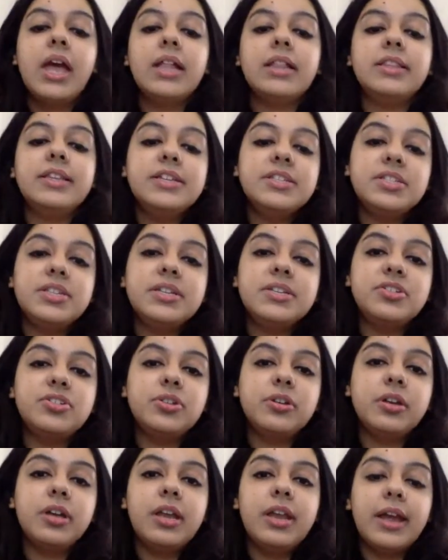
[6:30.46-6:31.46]
This
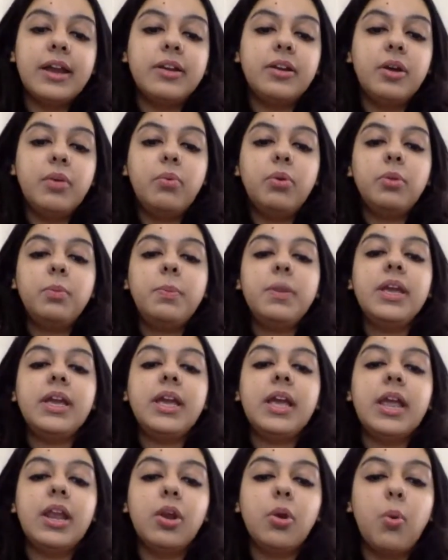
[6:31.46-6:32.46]
district collector would
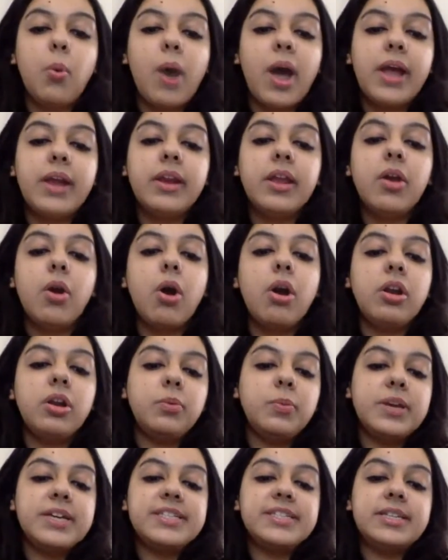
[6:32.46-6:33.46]
be inquiring or
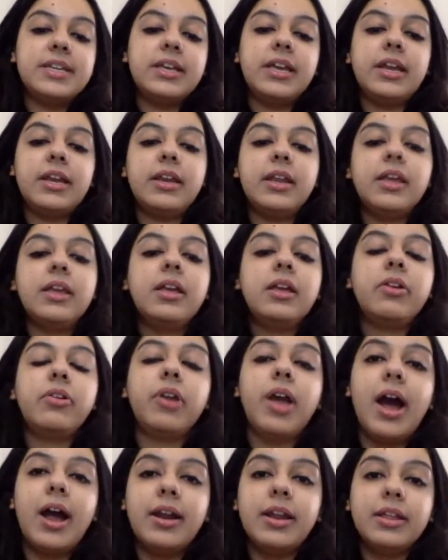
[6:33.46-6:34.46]
investigating
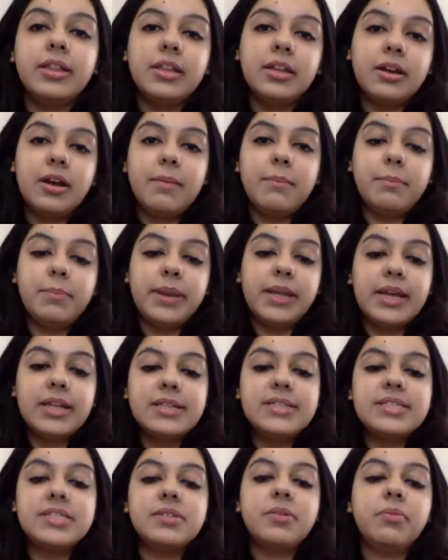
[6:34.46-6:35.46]
regarding the
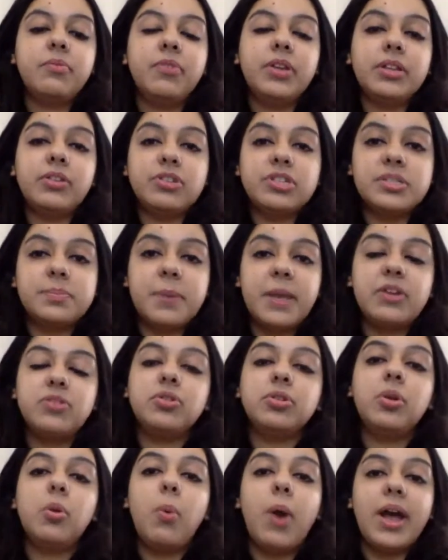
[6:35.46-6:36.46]
complaints with respect
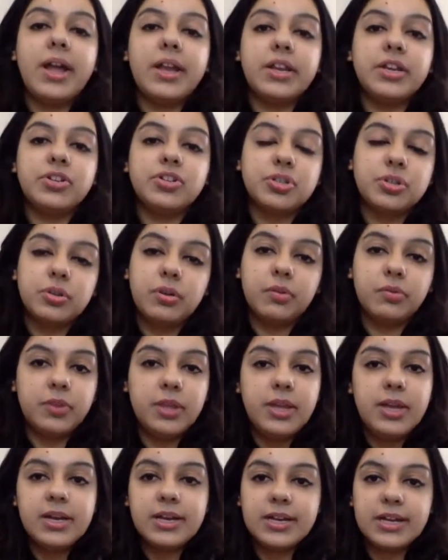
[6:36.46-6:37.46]
to the violation of
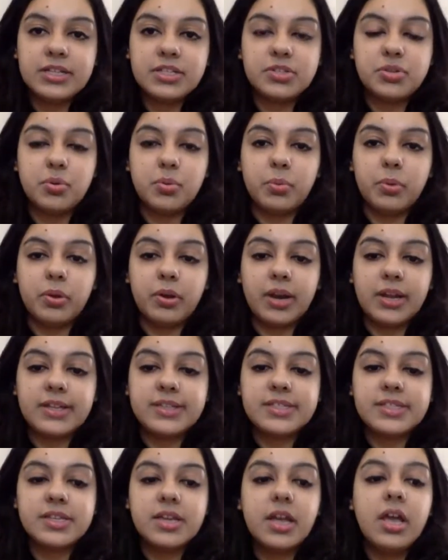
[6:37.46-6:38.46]
the consumer
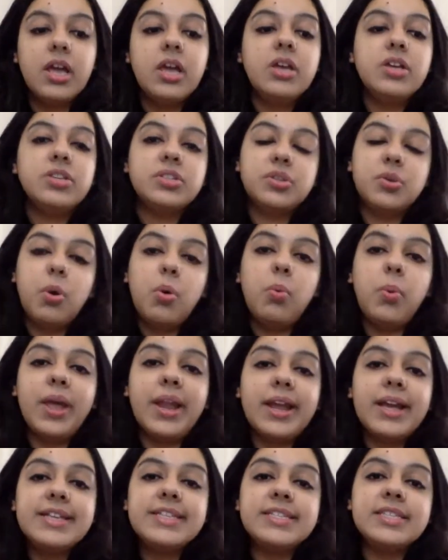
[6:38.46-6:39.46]
rights. So, when
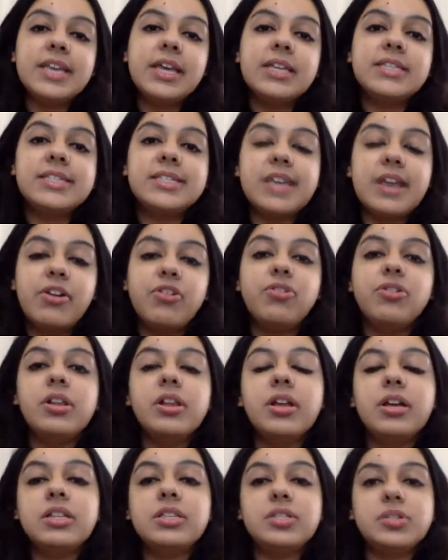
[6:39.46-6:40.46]
I say Central
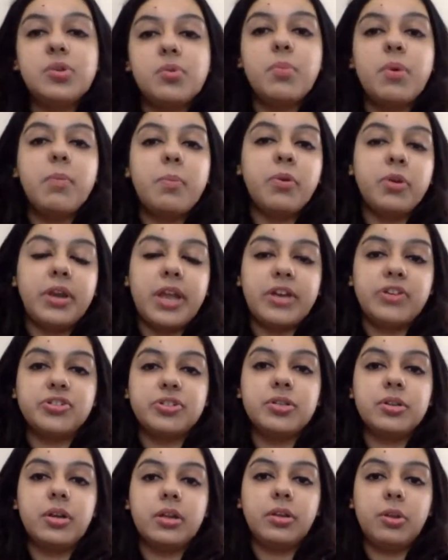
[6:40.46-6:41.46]
Consumer
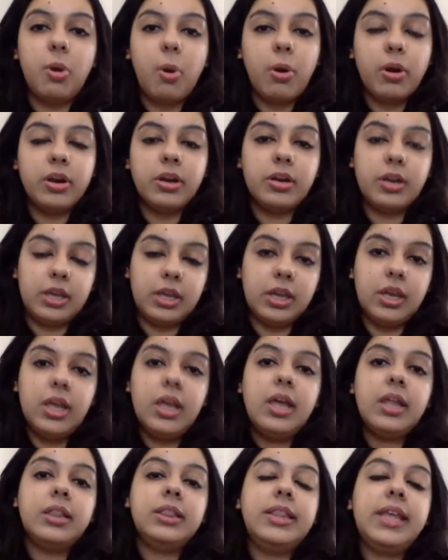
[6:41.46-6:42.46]
Protection Authority,
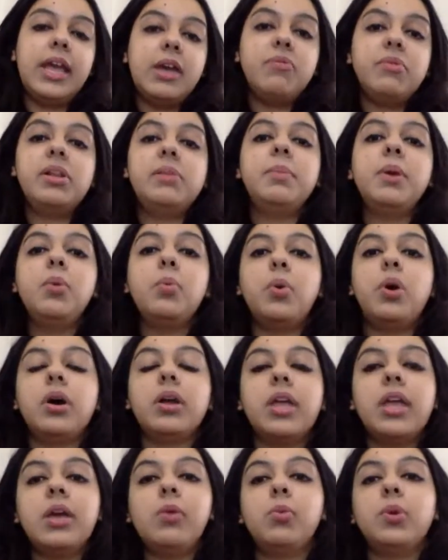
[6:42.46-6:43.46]
they will be
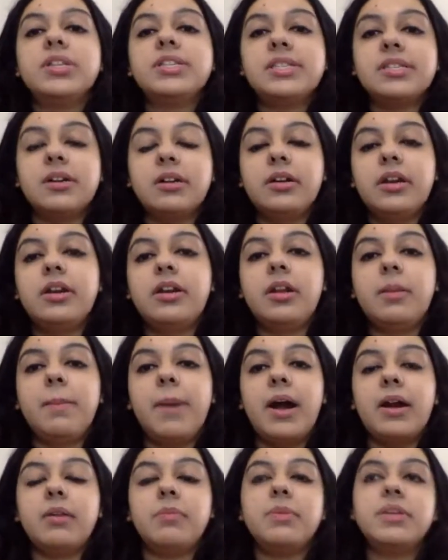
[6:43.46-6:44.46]
working with certain
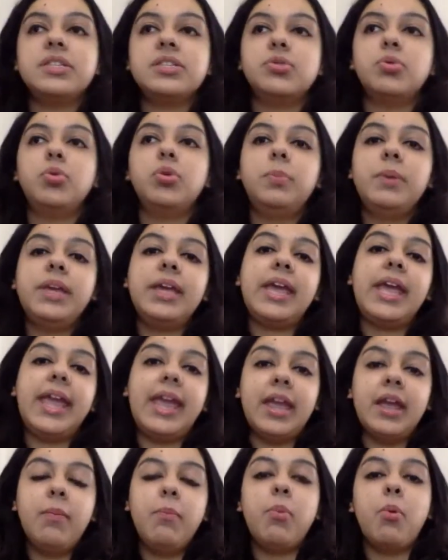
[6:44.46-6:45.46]
departments who will
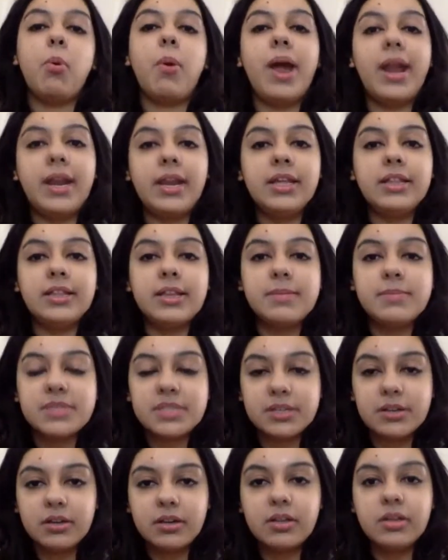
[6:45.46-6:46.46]
be providing them
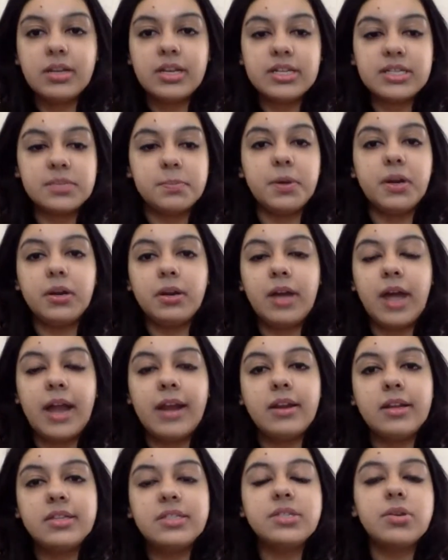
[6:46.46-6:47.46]
certain expert
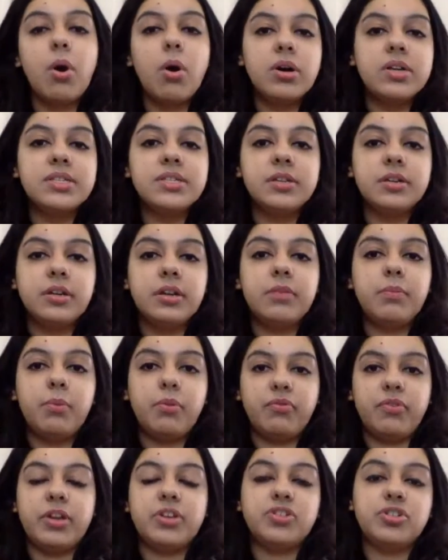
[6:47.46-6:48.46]
guidance or certain
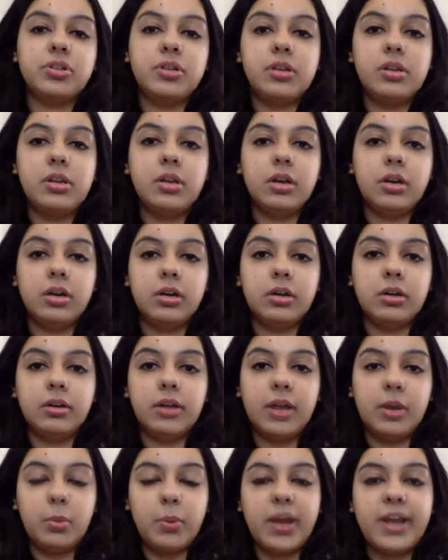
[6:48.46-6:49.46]
professional
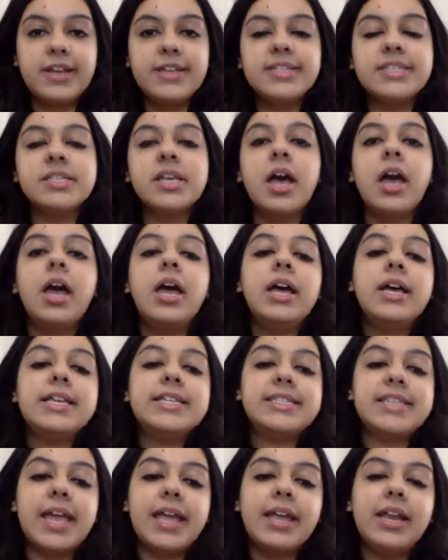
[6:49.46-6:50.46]
advice.
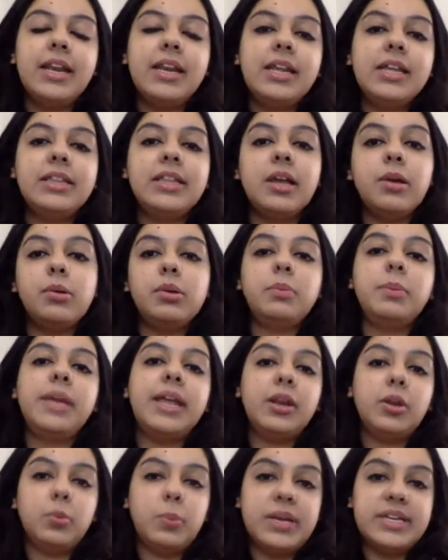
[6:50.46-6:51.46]
Secondly, there will be
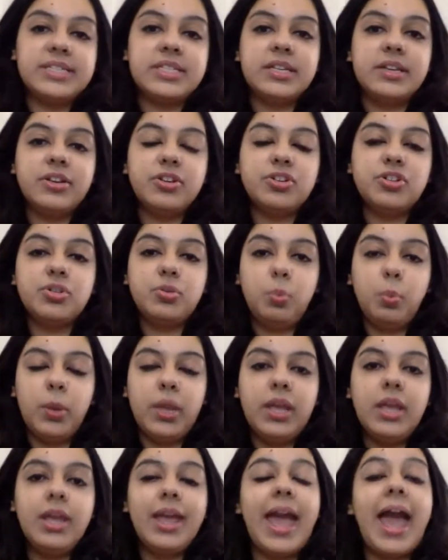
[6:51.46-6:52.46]
an investigation
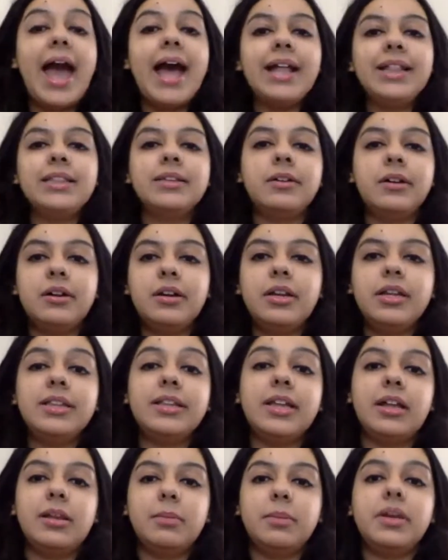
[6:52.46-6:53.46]
wing. And thirdly,
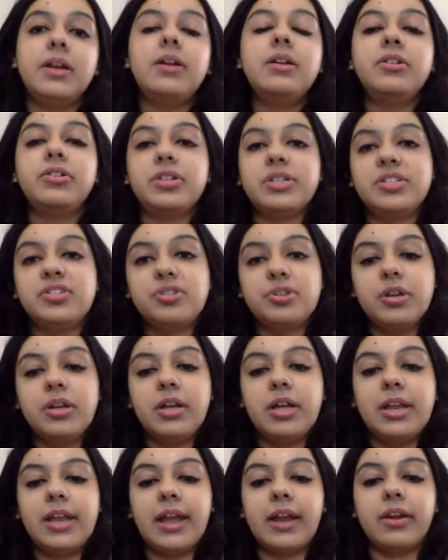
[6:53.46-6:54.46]
there will be a district
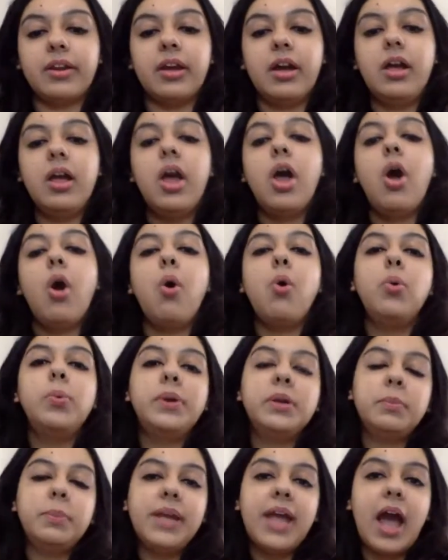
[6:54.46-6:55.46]
collector who
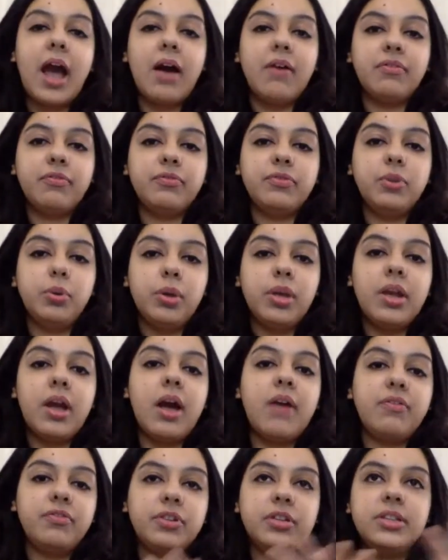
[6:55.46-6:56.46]
would be looking
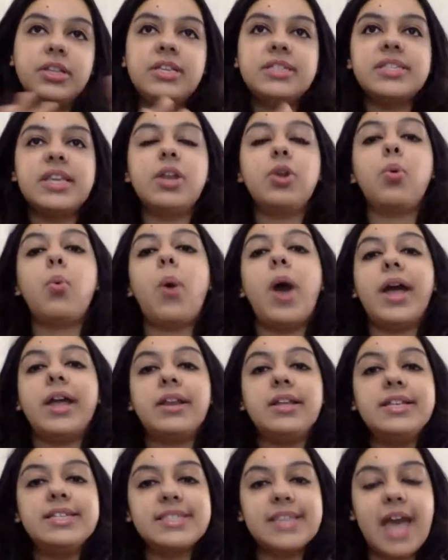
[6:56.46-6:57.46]
after these
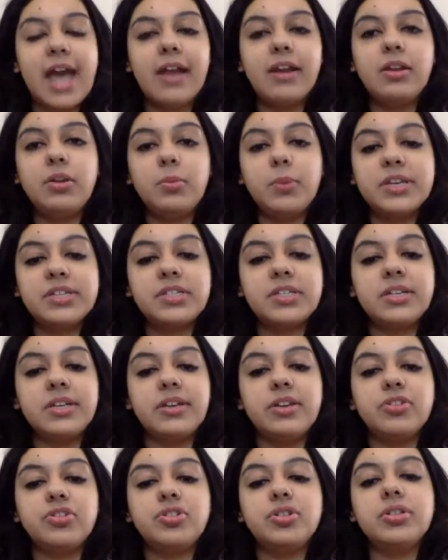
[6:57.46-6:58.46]
inquiries and
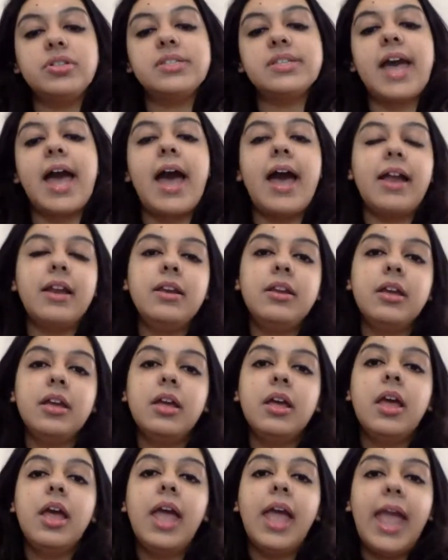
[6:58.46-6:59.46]
investigations and
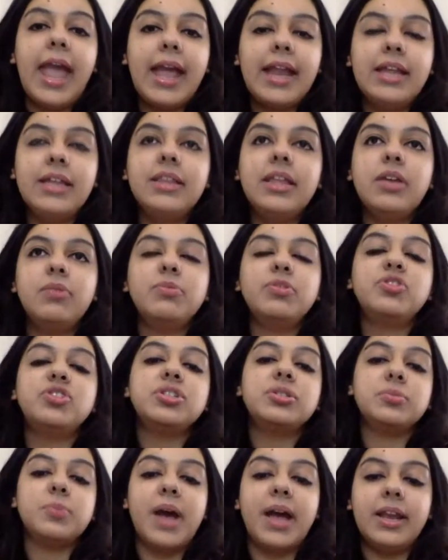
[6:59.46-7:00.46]
anything which
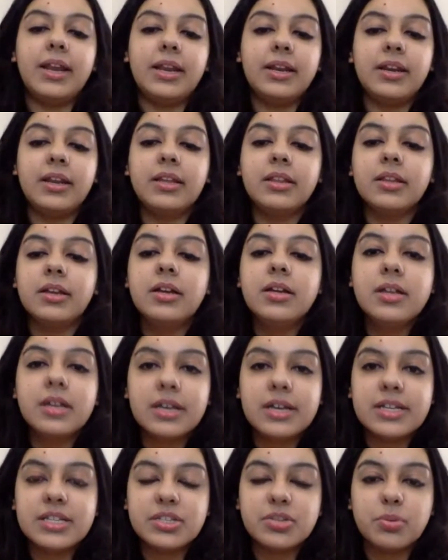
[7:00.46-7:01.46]
is violating the
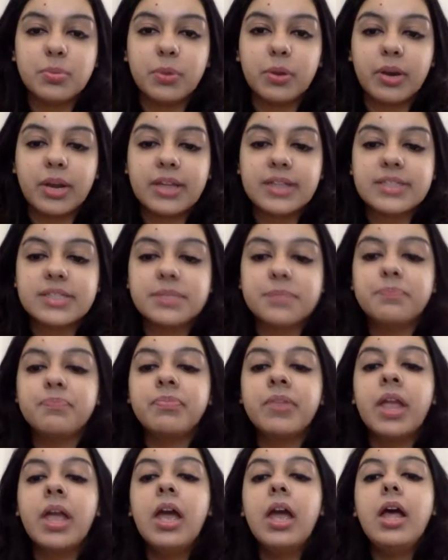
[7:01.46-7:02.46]
consumer rights.
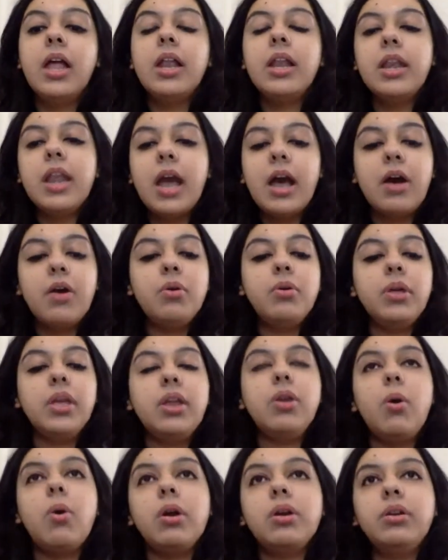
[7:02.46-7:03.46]
Now,
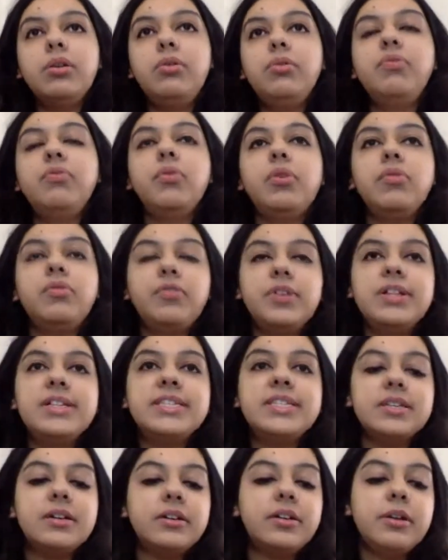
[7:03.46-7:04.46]
in order to fulfill
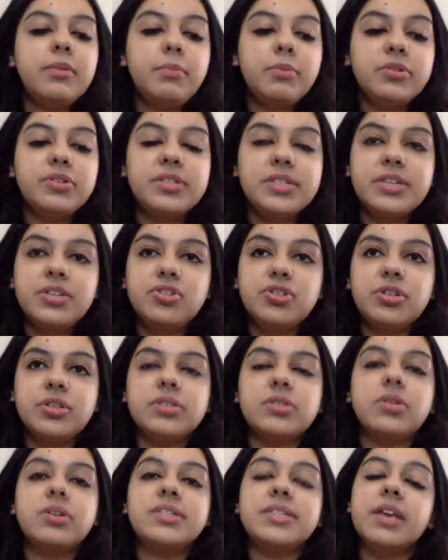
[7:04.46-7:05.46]
certain
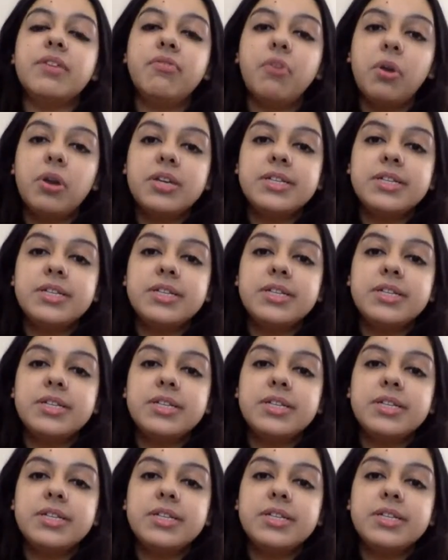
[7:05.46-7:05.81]
procedures, or say, for